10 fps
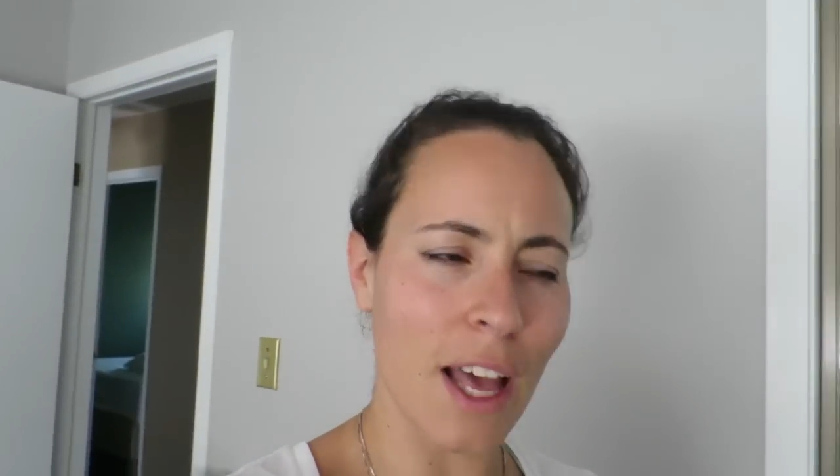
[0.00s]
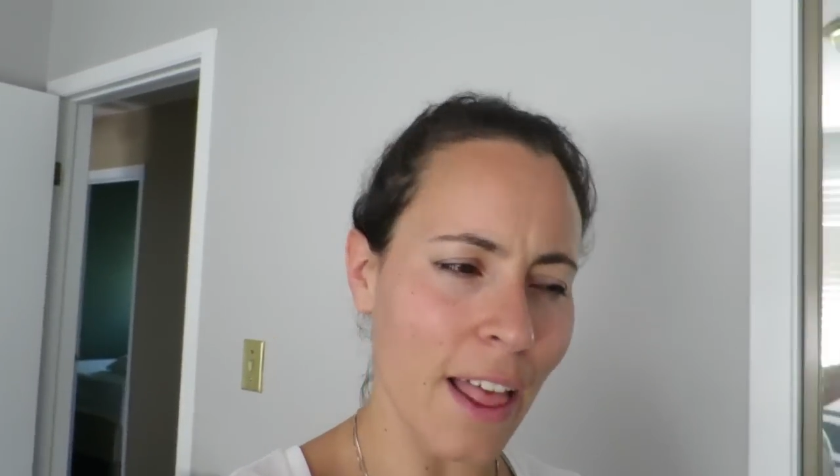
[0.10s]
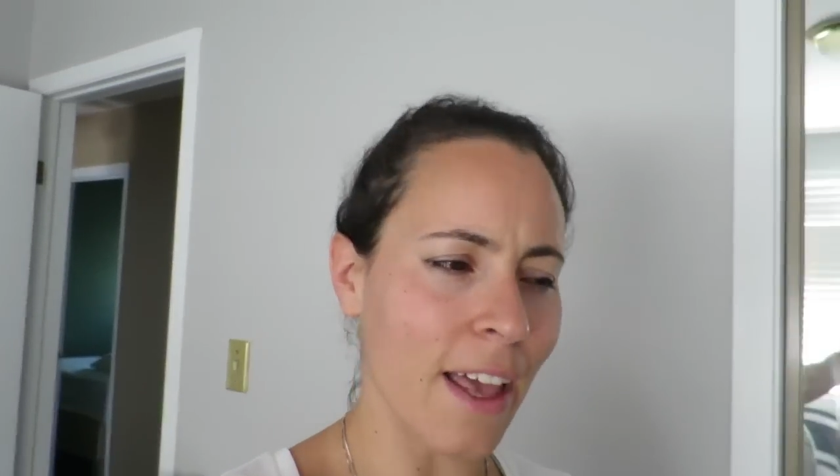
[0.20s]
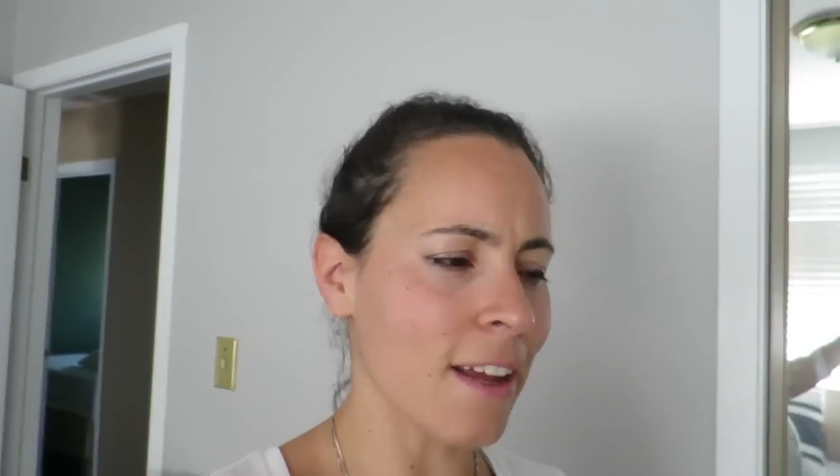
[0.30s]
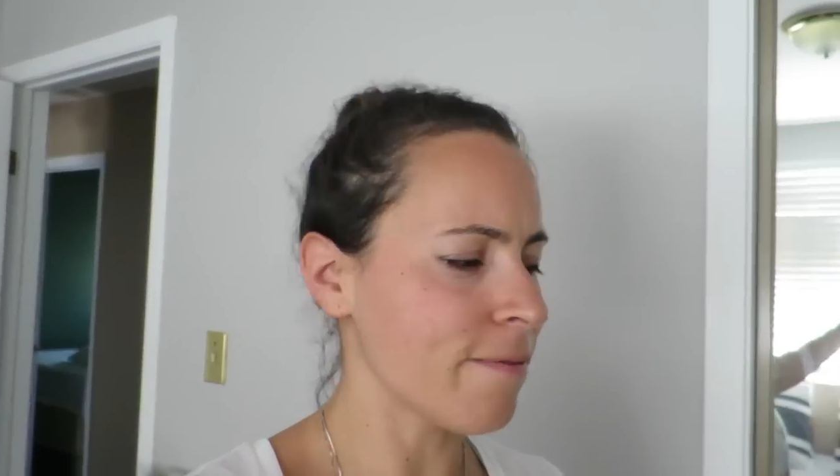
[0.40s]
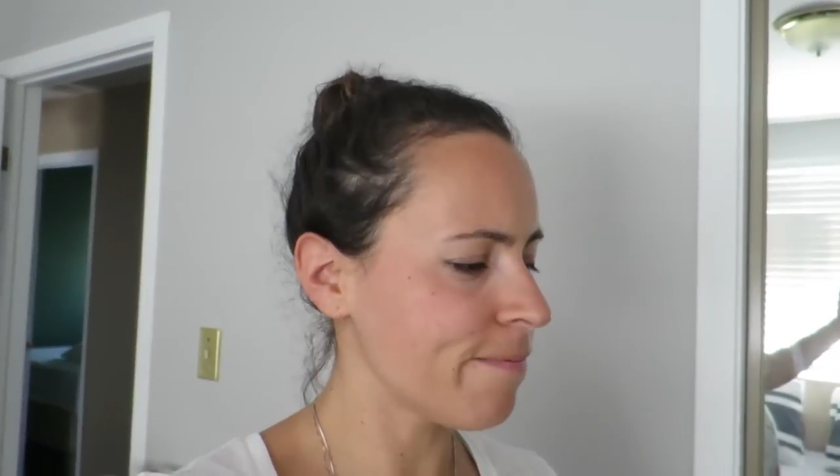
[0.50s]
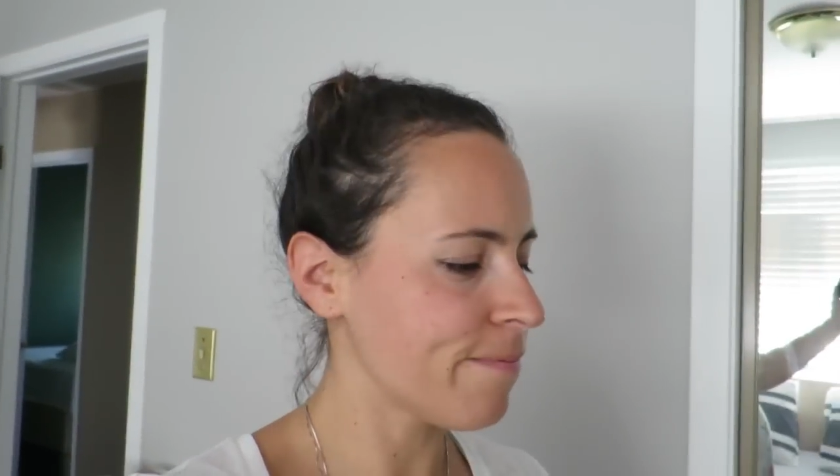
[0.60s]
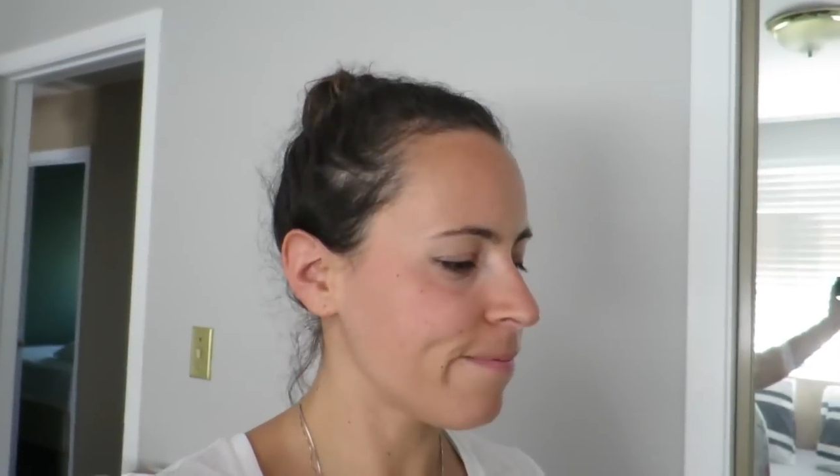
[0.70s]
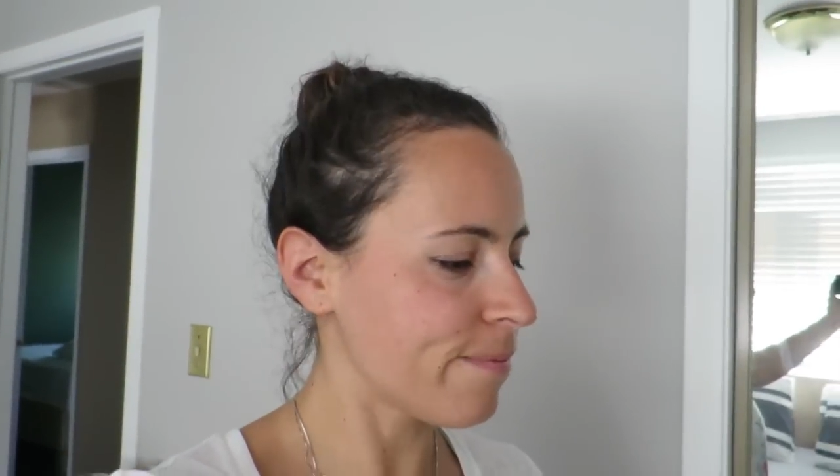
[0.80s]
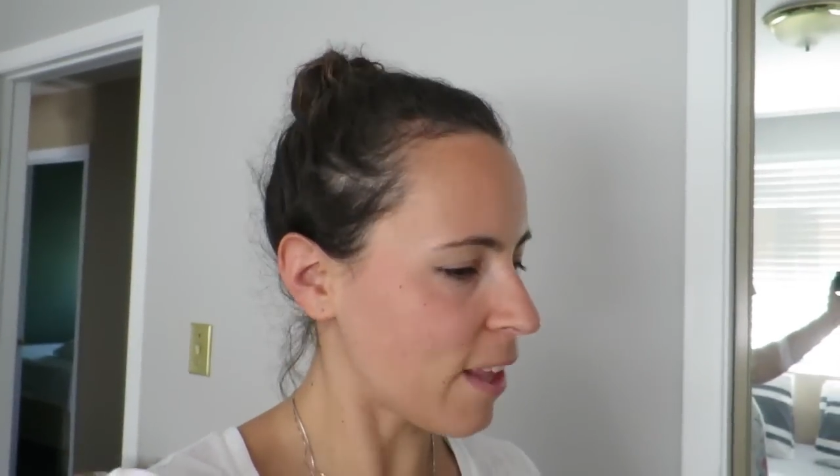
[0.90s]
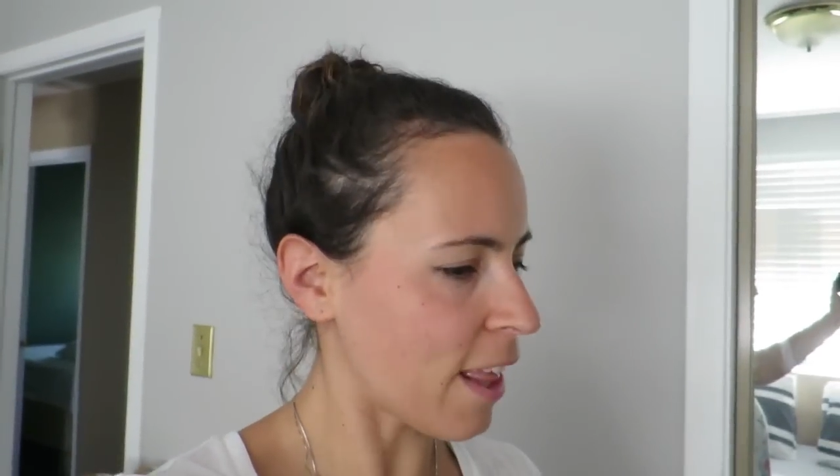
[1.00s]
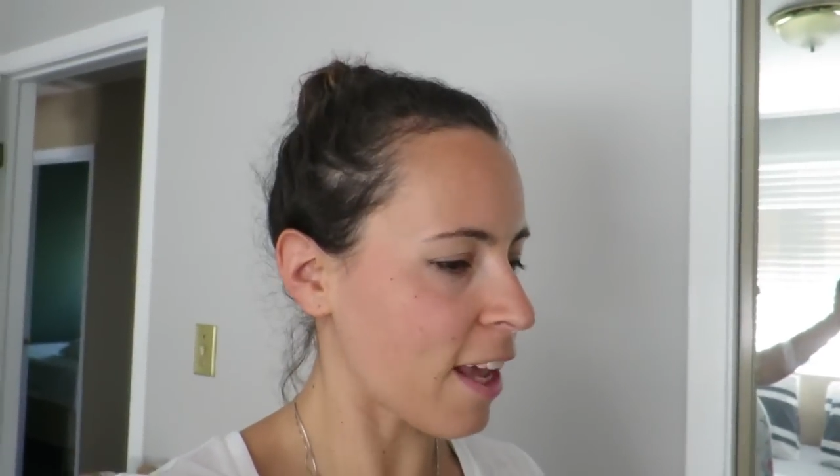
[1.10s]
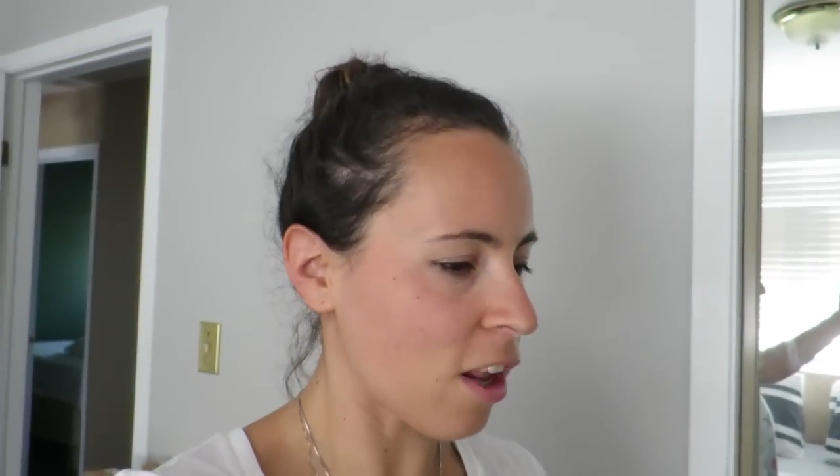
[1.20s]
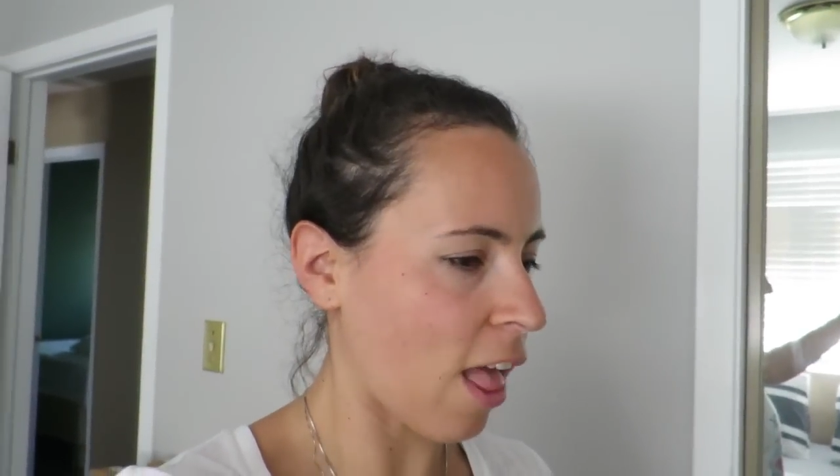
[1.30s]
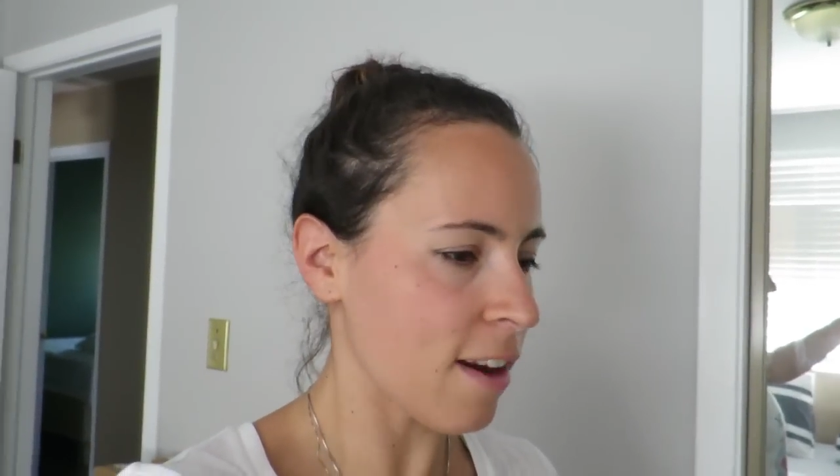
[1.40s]
I like it. I
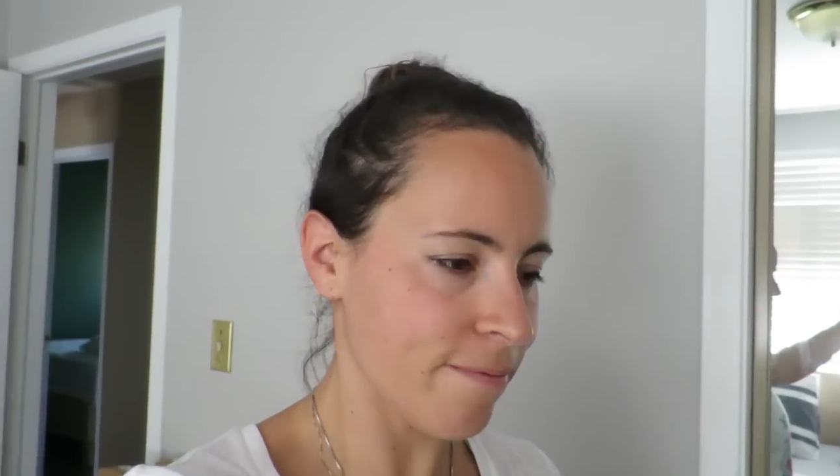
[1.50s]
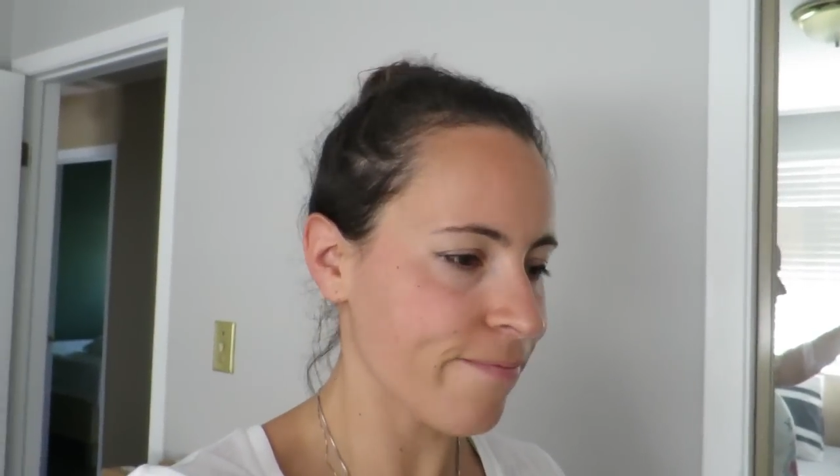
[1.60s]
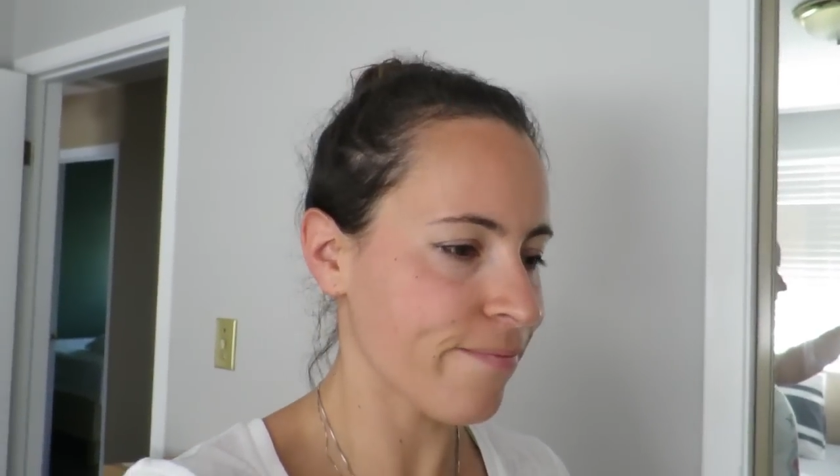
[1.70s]
like it a lot.